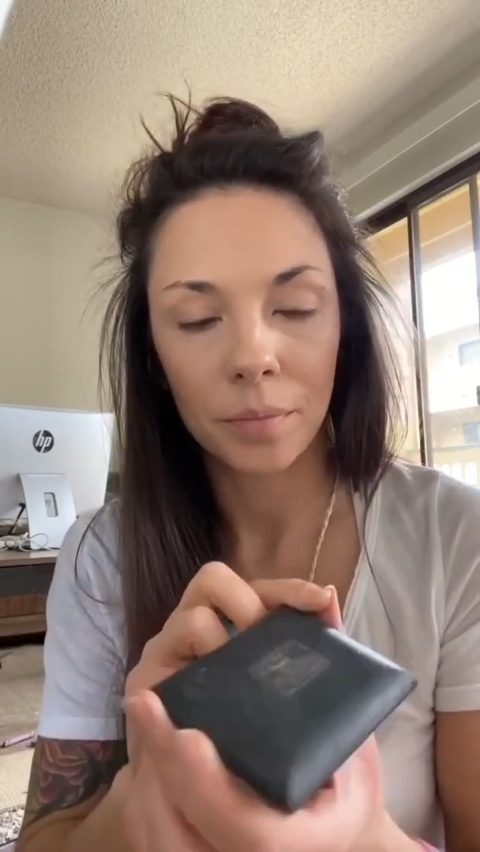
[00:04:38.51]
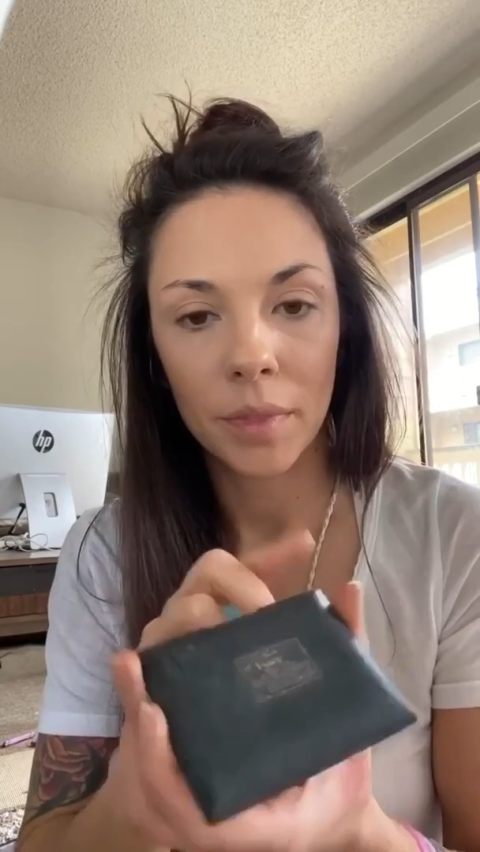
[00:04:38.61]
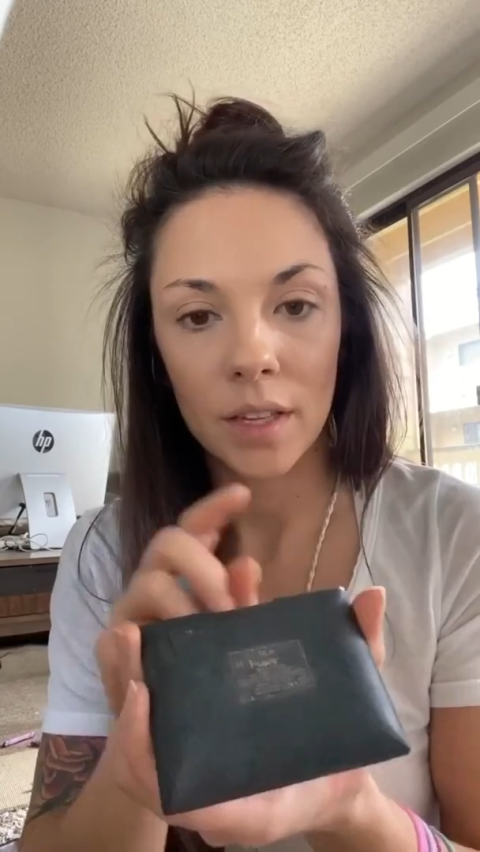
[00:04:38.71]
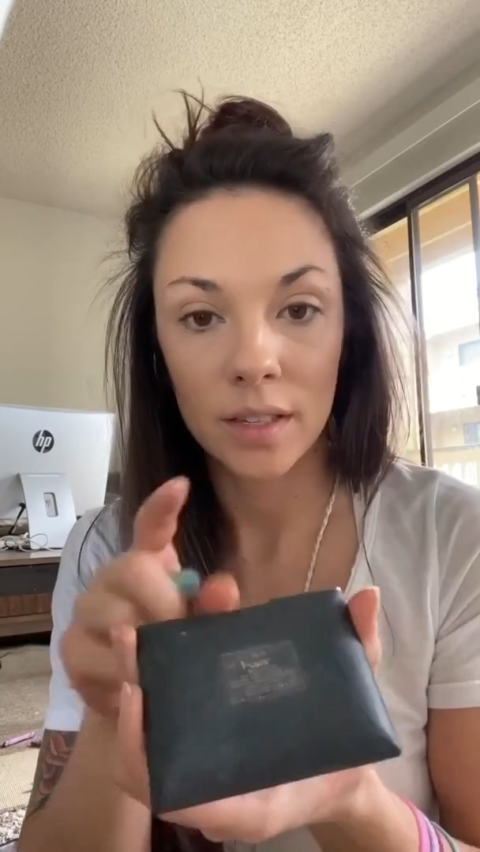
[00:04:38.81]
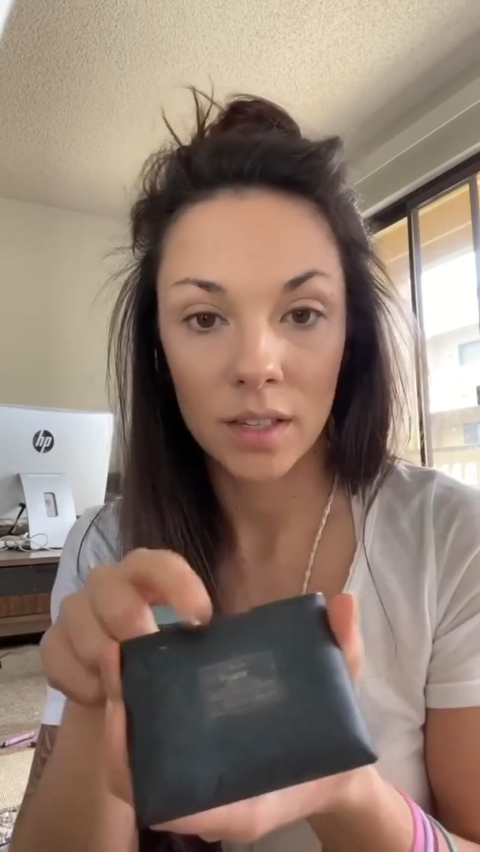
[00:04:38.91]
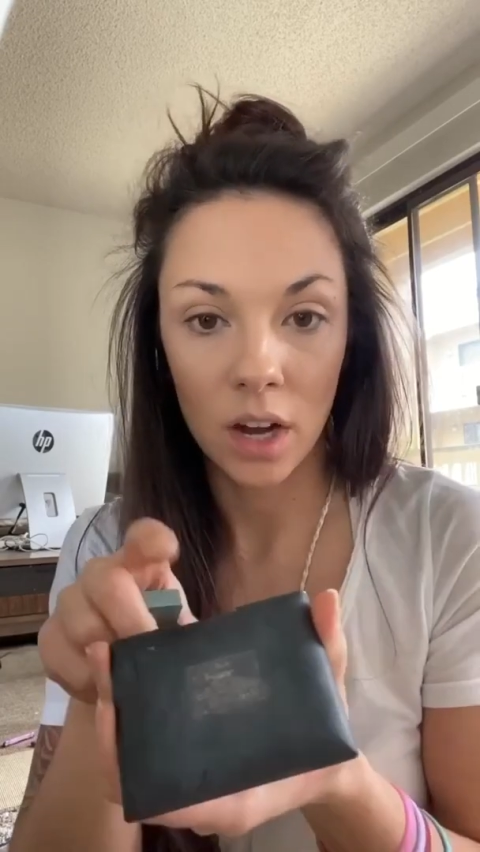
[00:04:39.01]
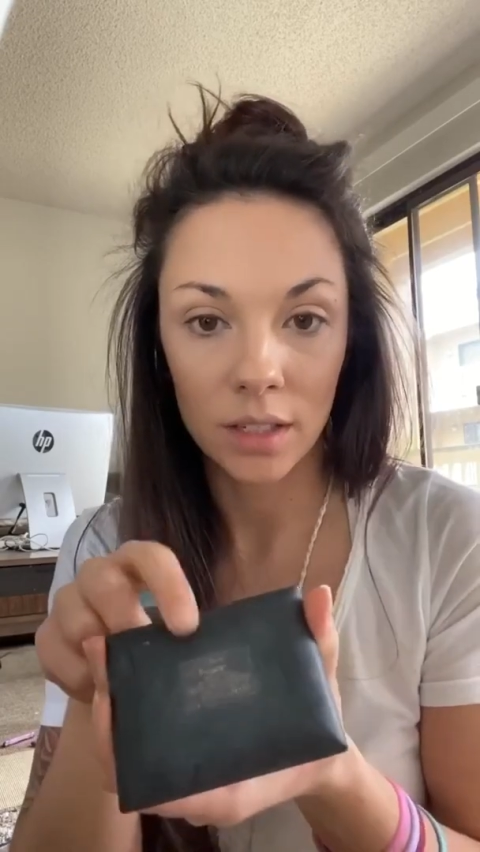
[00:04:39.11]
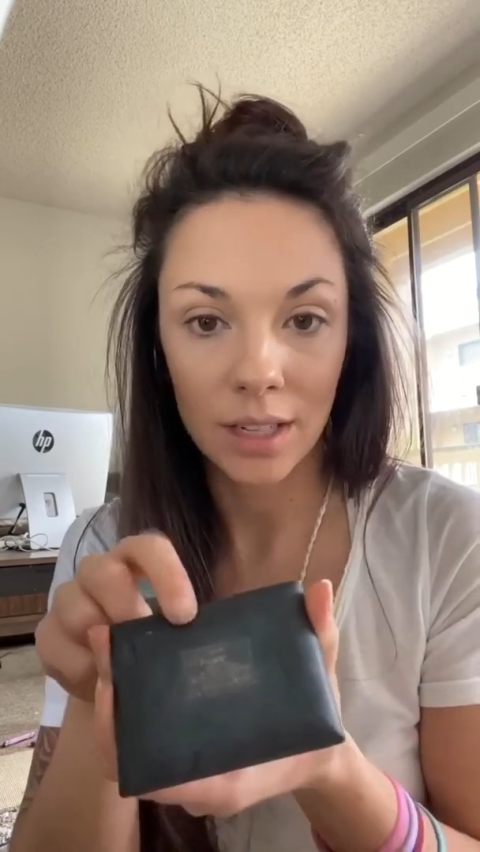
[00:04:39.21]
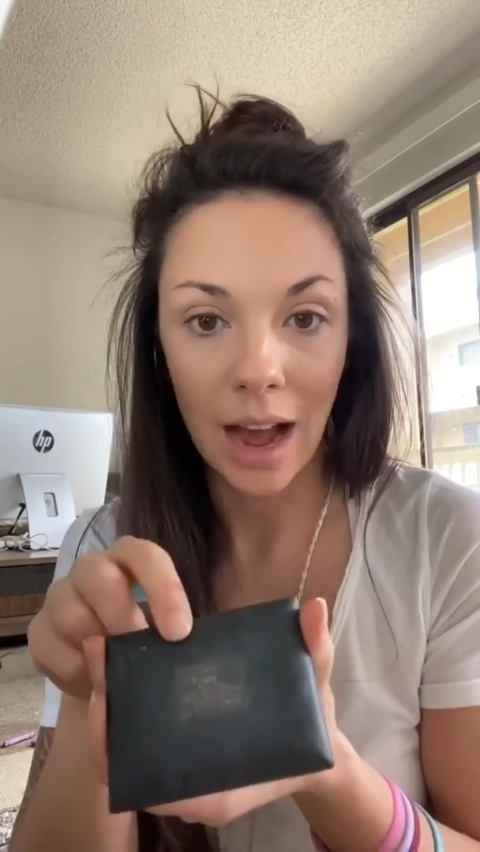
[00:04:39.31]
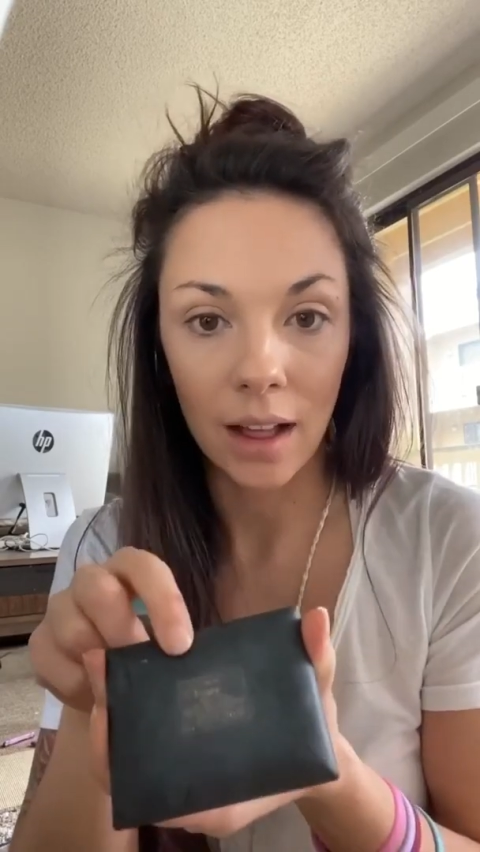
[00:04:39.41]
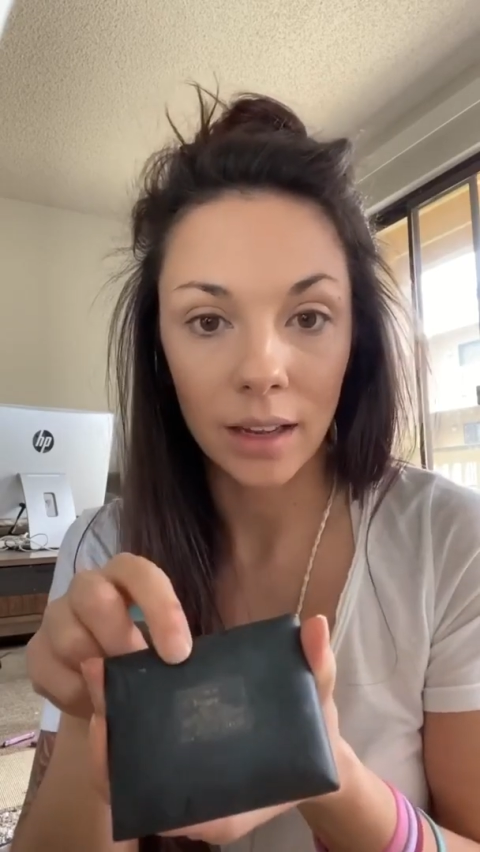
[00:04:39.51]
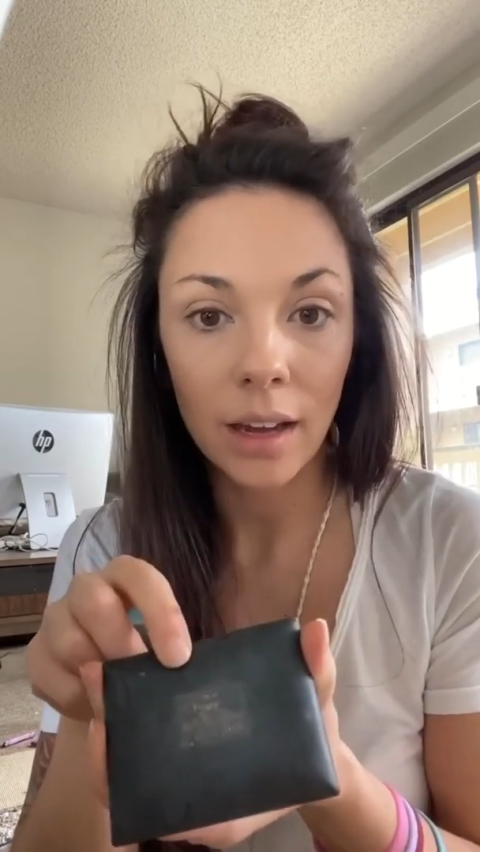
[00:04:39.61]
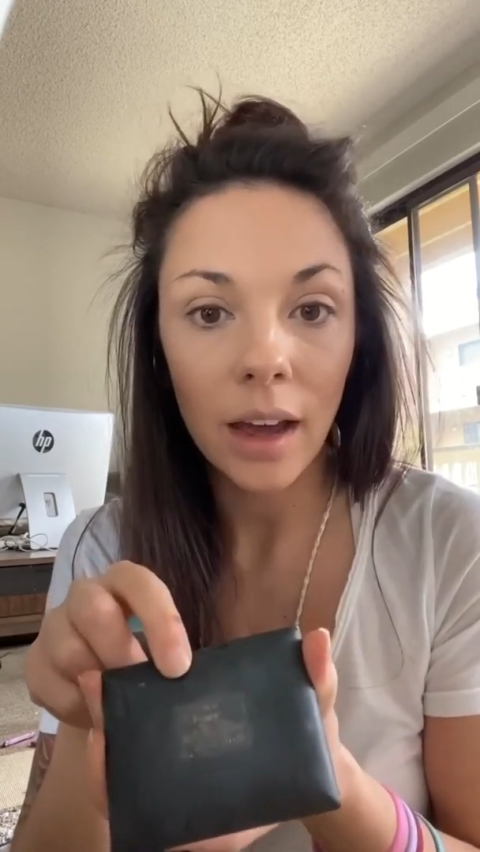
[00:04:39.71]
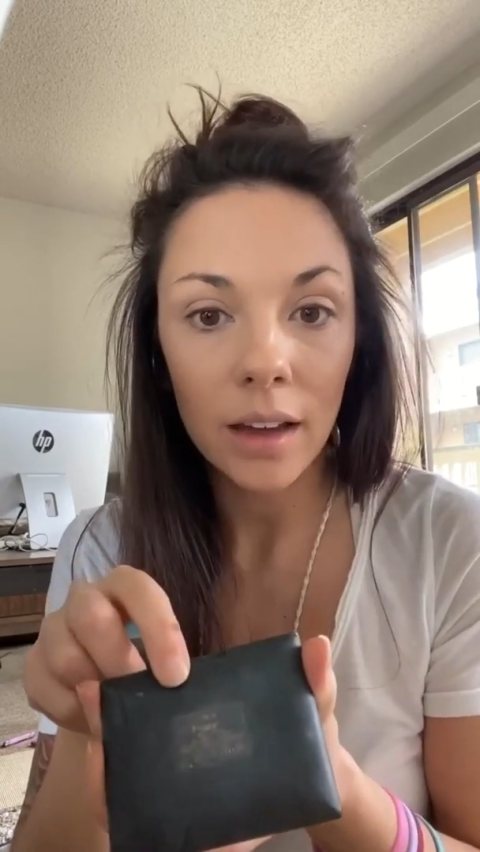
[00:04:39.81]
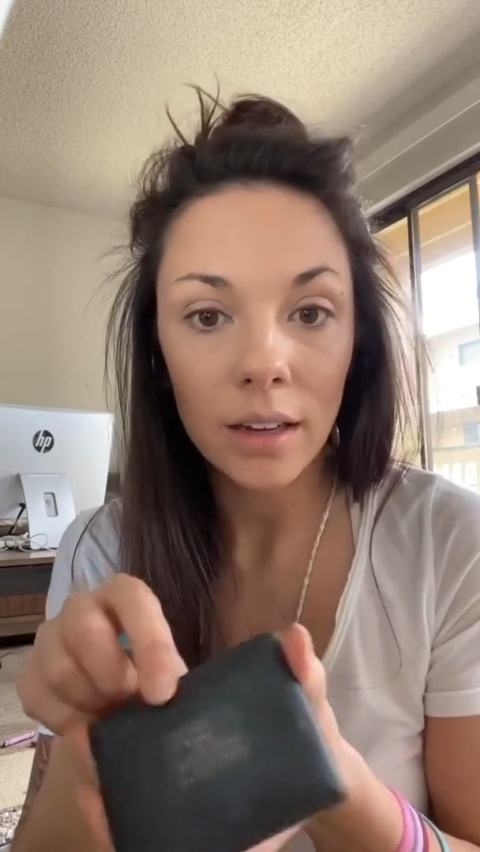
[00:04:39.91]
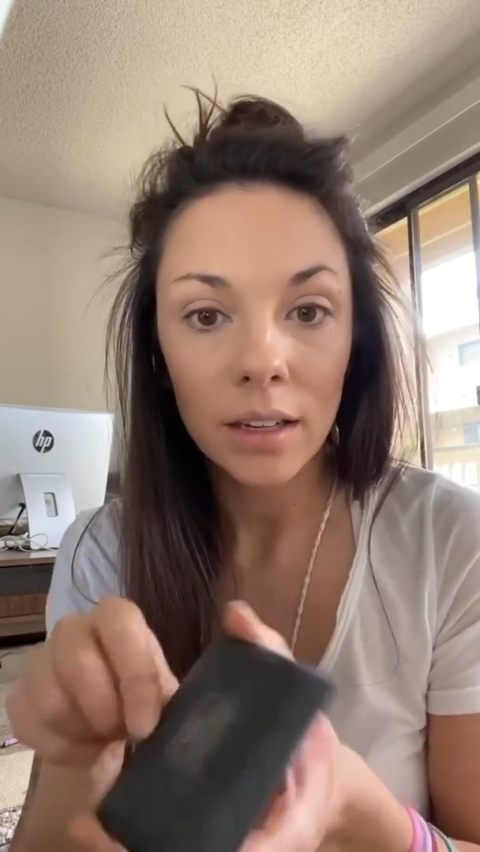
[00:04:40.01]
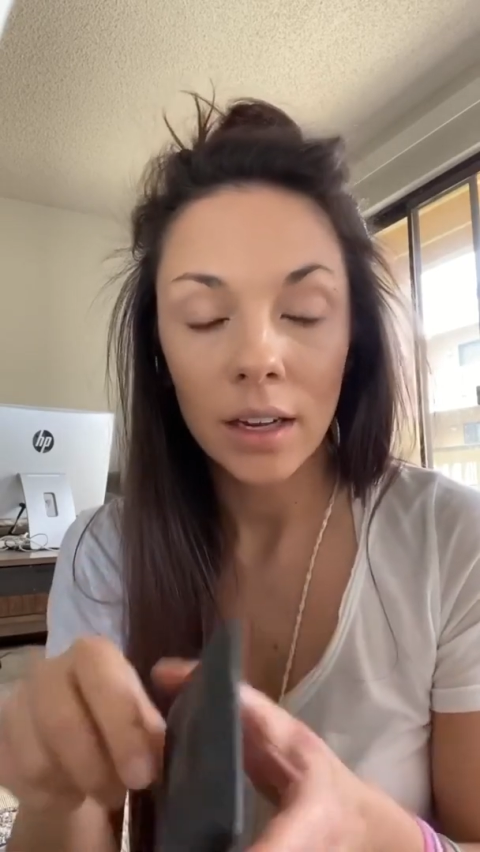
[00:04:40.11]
This is called Talia